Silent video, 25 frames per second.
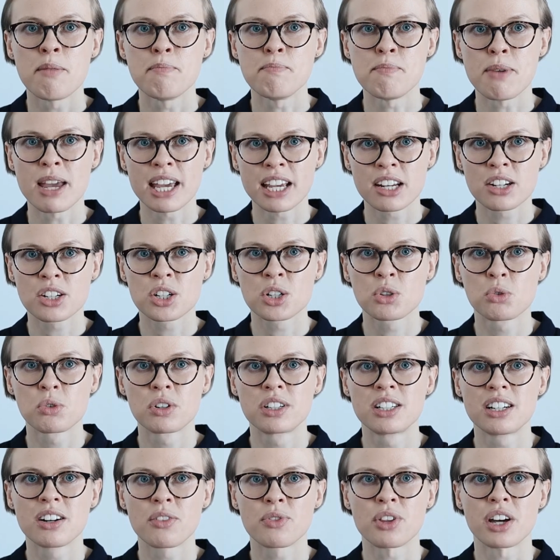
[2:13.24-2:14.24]
make
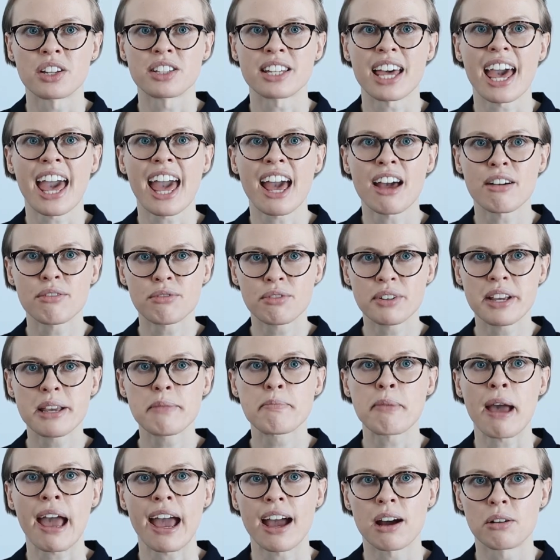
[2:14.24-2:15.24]
sure that every
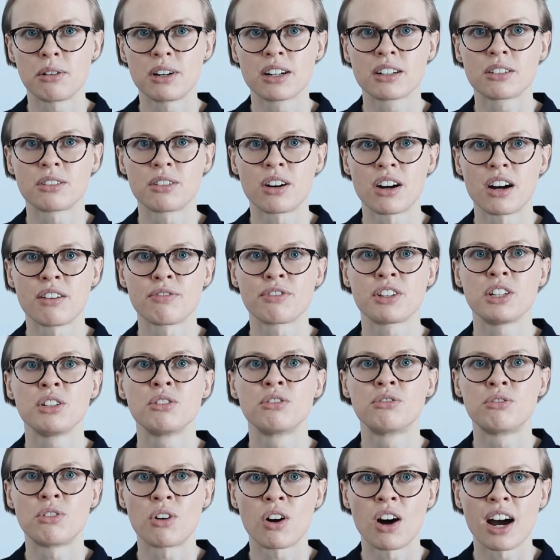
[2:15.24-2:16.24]
paragraph you
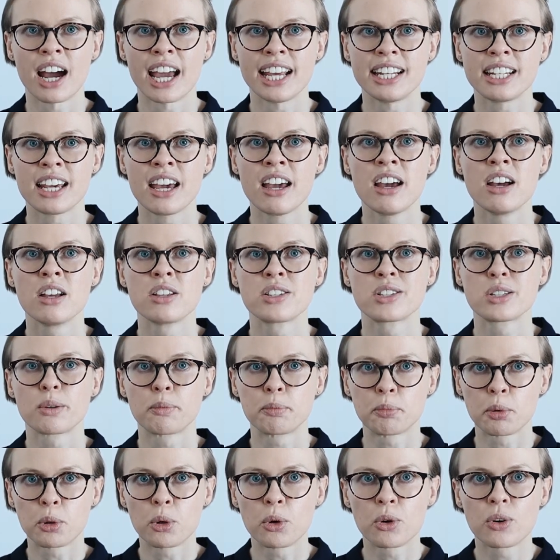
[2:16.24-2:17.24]
write
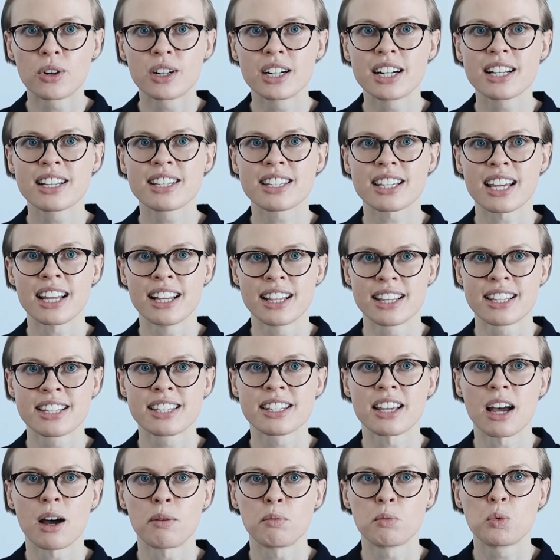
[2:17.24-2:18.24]
supports in
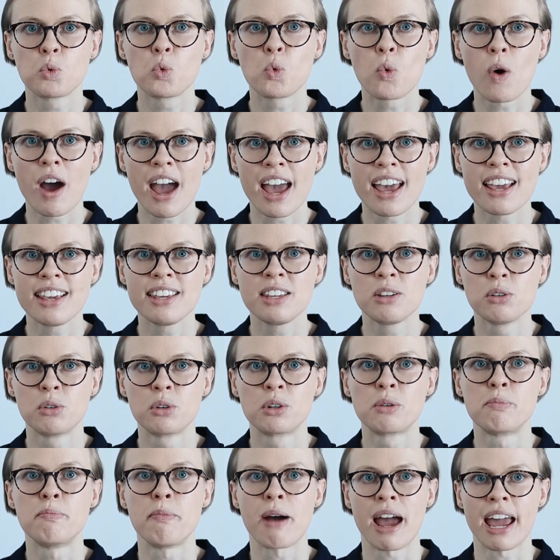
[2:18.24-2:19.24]
some way
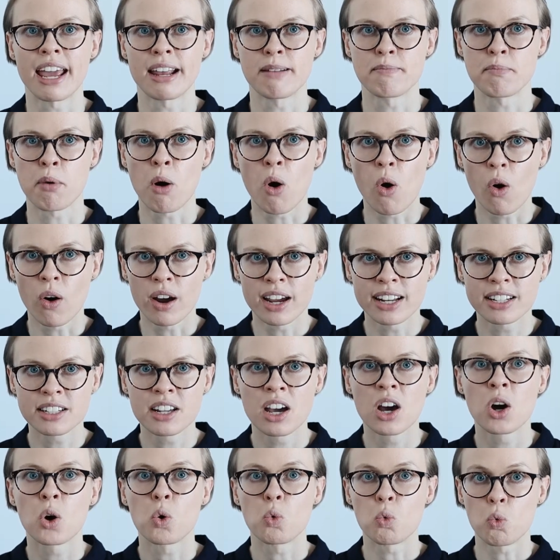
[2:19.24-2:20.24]
your main
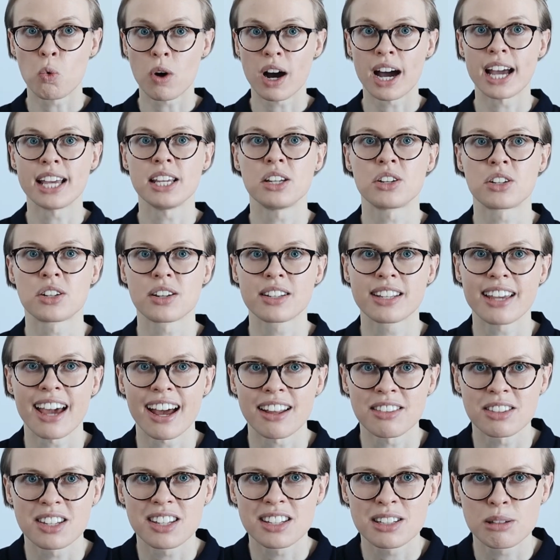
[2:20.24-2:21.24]
point, why you should
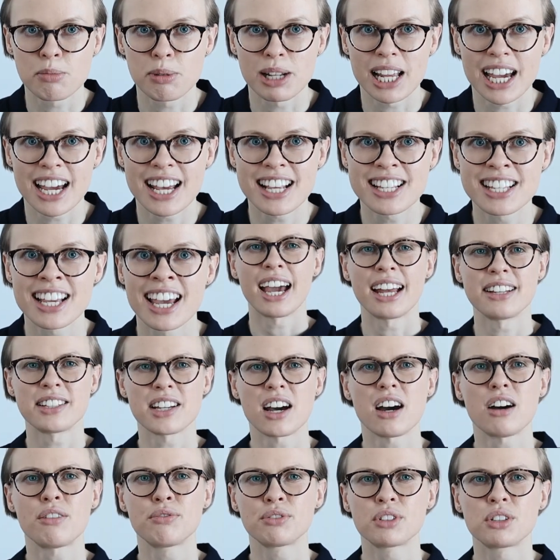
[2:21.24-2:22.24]
get this place. And
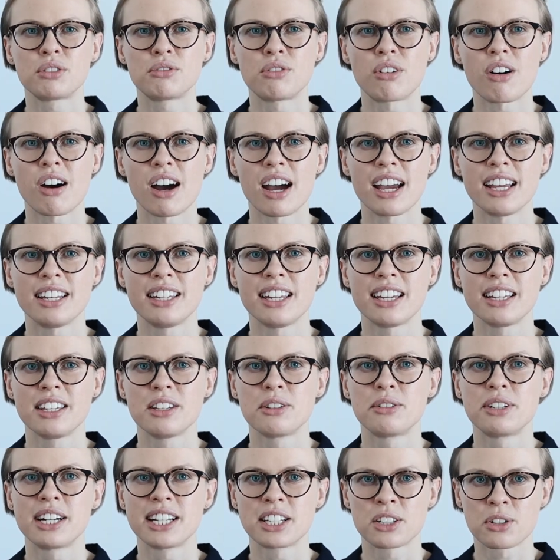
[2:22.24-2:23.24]
after writing
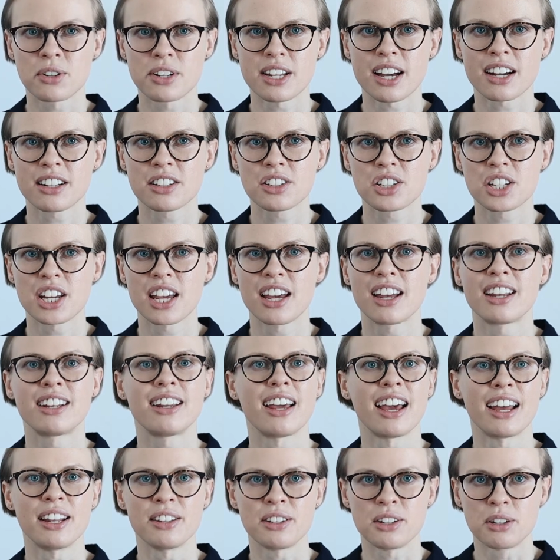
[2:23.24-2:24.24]
your introduction
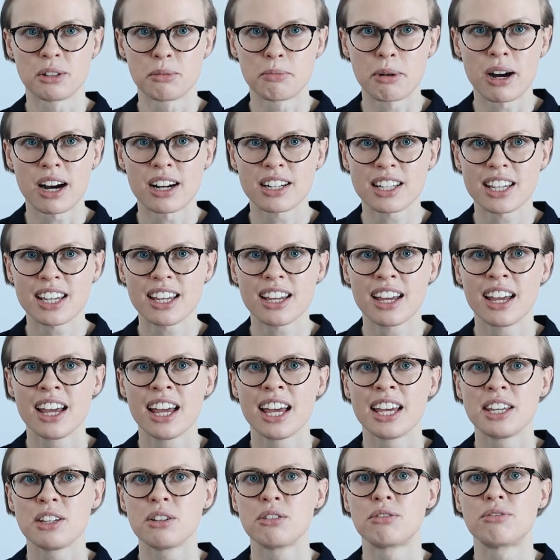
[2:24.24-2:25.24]
and your body,
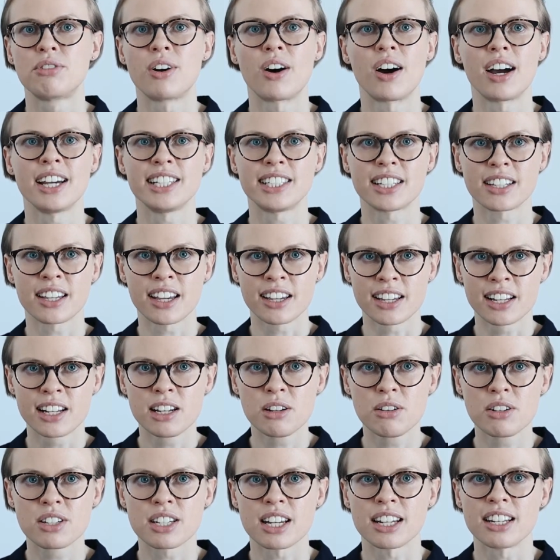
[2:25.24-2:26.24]
you write a
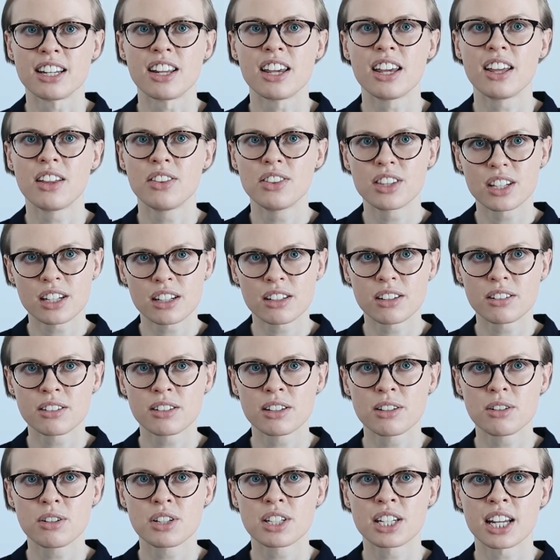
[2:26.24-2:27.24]
conclusion. In the
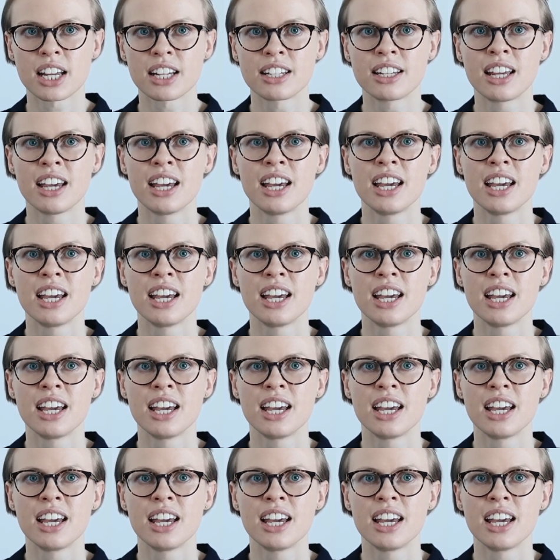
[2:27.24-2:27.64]
conclusion,